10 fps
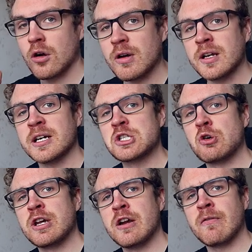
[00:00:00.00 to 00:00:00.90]
All right, guys. So
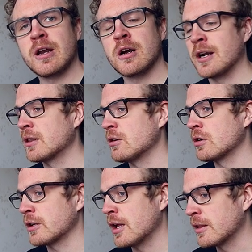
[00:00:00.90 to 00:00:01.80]
here we are at
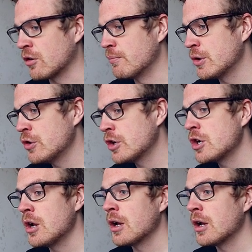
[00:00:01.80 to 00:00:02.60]
at the computer,